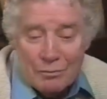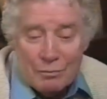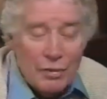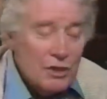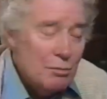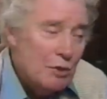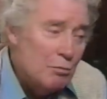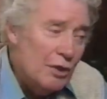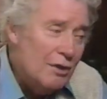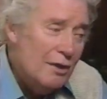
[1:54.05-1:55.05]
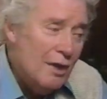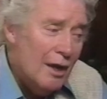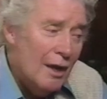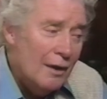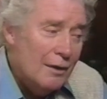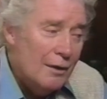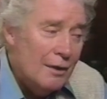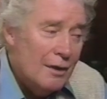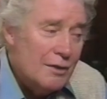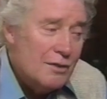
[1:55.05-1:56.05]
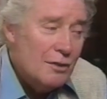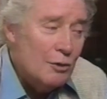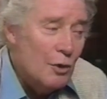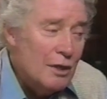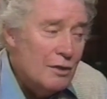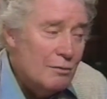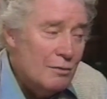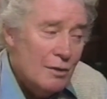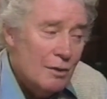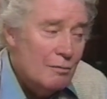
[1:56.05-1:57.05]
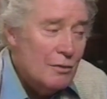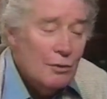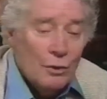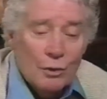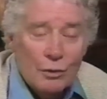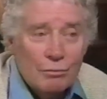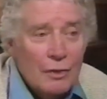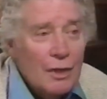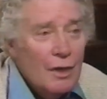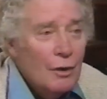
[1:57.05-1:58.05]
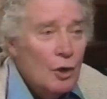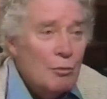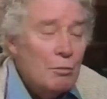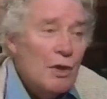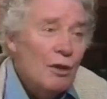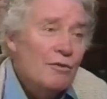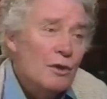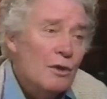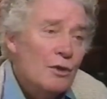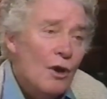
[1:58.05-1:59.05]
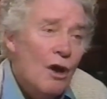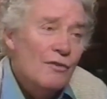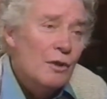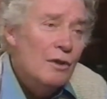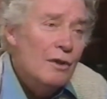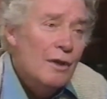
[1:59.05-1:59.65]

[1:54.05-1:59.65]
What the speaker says: Benjamin Britten, and it's the great, you know, Herman Melville novel.